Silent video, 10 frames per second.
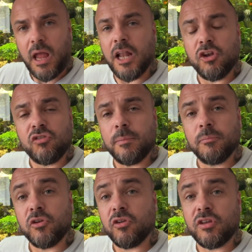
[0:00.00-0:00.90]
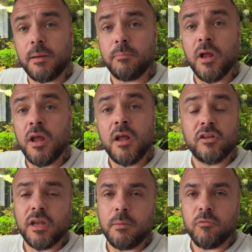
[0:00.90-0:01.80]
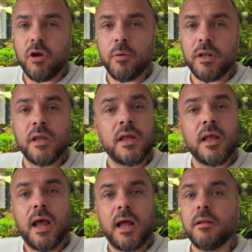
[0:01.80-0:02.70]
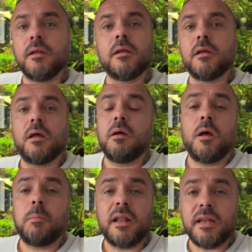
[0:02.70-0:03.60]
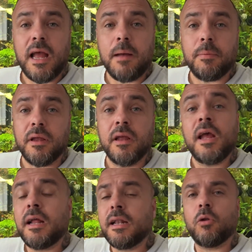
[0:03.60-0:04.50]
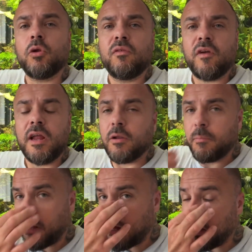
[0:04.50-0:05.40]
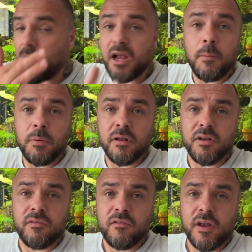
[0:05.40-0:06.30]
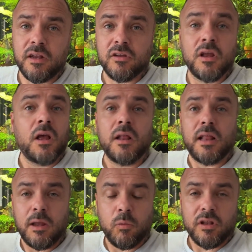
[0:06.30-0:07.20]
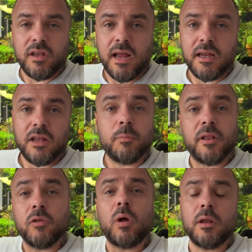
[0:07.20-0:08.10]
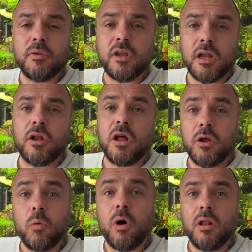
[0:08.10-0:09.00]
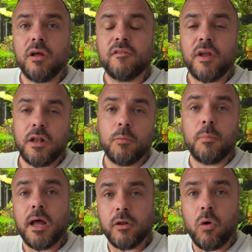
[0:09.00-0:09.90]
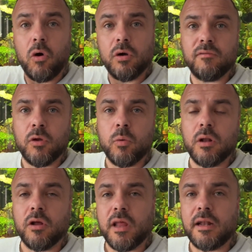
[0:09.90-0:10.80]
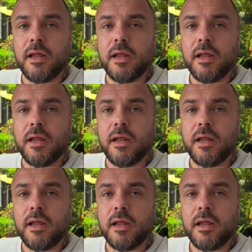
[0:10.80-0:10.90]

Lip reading: And the shrimps just seem to keep growing and are plenty happy. Now, I do feed them a couple of different things. They get what the tank gets, but there's one in particular I quite like feeding them, and I'll give you a quick look at that